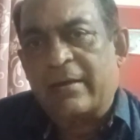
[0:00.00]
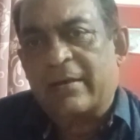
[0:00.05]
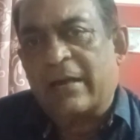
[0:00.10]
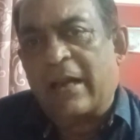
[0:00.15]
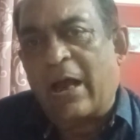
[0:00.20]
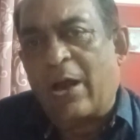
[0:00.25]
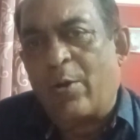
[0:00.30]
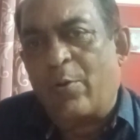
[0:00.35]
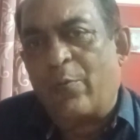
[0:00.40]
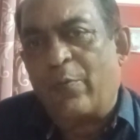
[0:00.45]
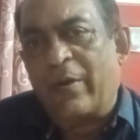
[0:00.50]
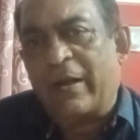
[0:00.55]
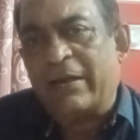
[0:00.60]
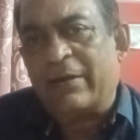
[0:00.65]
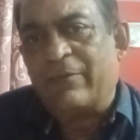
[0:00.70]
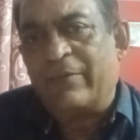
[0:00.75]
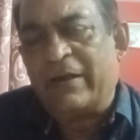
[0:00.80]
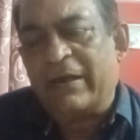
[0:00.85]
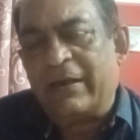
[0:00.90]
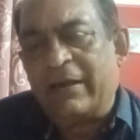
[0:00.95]
Now
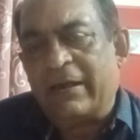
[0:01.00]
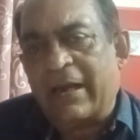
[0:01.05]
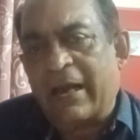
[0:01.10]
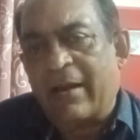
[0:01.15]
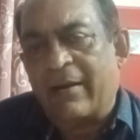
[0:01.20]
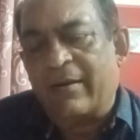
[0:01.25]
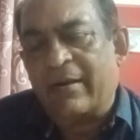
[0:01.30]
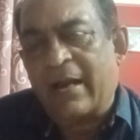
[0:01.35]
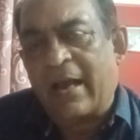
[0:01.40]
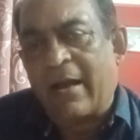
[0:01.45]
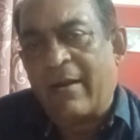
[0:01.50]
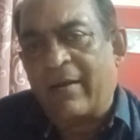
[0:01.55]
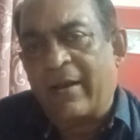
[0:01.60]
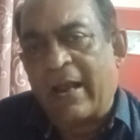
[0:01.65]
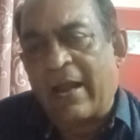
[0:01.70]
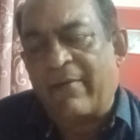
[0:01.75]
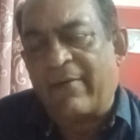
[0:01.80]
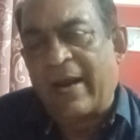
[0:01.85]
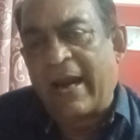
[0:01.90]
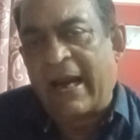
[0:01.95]
when we
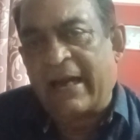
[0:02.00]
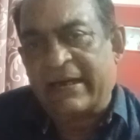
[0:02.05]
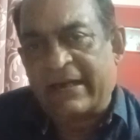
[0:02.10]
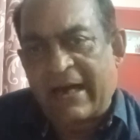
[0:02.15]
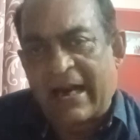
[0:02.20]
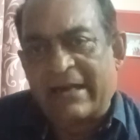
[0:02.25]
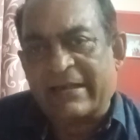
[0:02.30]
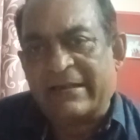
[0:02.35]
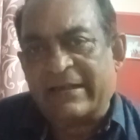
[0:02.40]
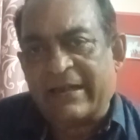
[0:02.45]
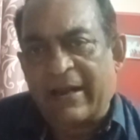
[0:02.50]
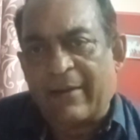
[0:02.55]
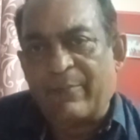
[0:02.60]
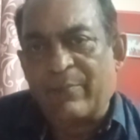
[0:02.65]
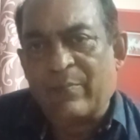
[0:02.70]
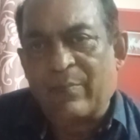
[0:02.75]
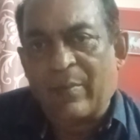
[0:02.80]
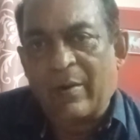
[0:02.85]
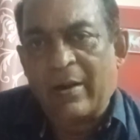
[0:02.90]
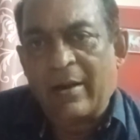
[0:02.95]
have attached
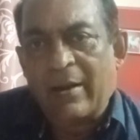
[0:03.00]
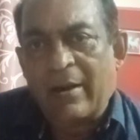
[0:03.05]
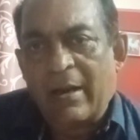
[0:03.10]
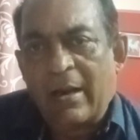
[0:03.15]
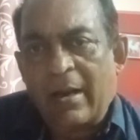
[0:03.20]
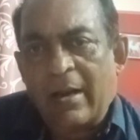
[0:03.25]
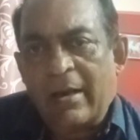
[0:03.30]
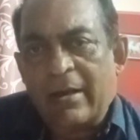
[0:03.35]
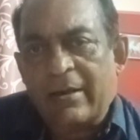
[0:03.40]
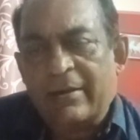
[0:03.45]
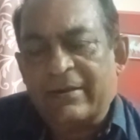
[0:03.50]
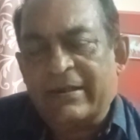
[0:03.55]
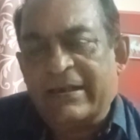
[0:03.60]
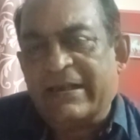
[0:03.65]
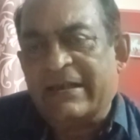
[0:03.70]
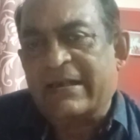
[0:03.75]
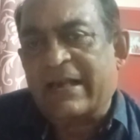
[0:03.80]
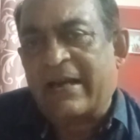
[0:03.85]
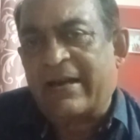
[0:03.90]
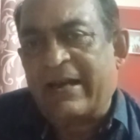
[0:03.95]
them,
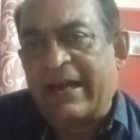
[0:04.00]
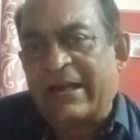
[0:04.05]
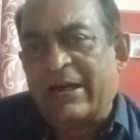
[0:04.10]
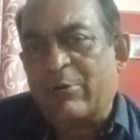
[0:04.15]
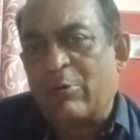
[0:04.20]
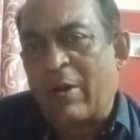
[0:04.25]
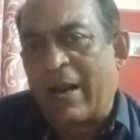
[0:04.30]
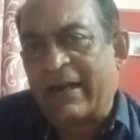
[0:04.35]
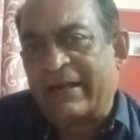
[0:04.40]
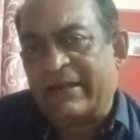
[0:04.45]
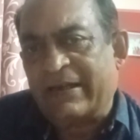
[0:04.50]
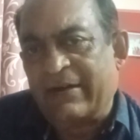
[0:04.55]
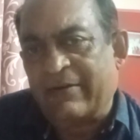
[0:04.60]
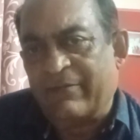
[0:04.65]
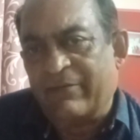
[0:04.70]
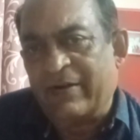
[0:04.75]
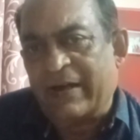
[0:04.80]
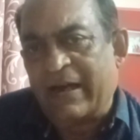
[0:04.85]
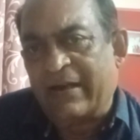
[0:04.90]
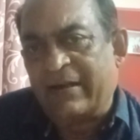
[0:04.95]
These are
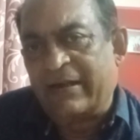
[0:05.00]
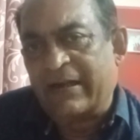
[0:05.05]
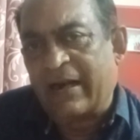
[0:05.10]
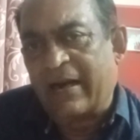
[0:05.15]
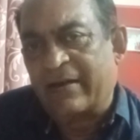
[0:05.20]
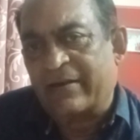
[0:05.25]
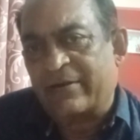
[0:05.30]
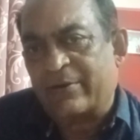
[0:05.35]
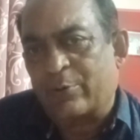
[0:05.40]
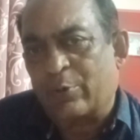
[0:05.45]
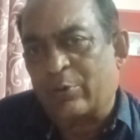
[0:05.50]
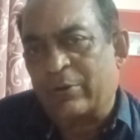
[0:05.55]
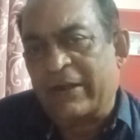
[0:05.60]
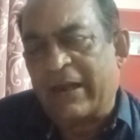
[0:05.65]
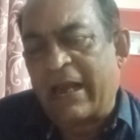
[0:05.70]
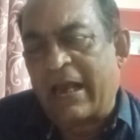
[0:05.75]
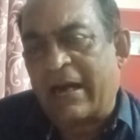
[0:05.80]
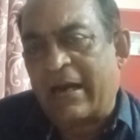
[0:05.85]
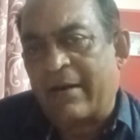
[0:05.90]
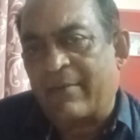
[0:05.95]
radioactive VNTRs, so
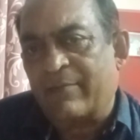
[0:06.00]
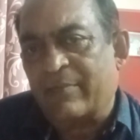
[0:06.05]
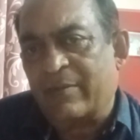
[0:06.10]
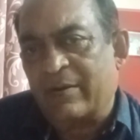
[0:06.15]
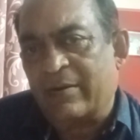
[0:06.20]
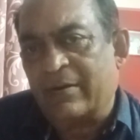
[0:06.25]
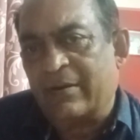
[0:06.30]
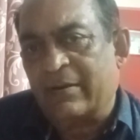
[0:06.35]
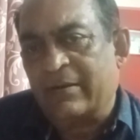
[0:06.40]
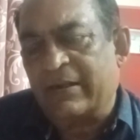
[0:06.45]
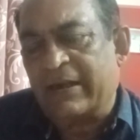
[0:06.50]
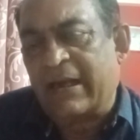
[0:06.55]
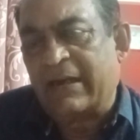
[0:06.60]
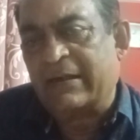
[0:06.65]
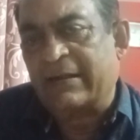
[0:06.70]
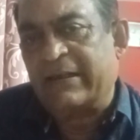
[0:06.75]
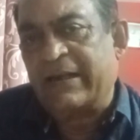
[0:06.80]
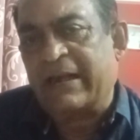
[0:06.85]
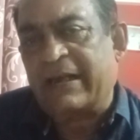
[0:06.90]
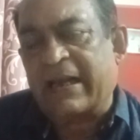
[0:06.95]

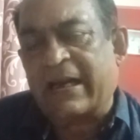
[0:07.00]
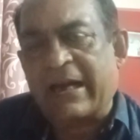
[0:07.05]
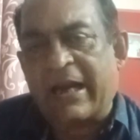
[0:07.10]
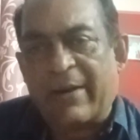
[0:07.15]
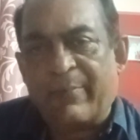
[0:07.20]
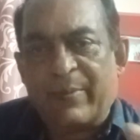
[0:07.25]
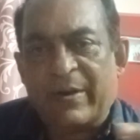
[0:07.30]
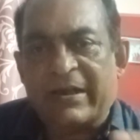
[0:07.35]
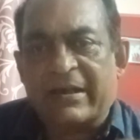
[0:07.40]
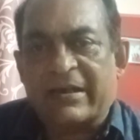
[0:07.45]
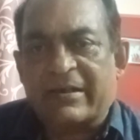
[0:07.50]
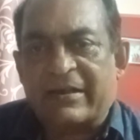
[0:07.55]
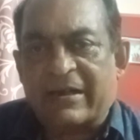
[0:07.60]
they can emit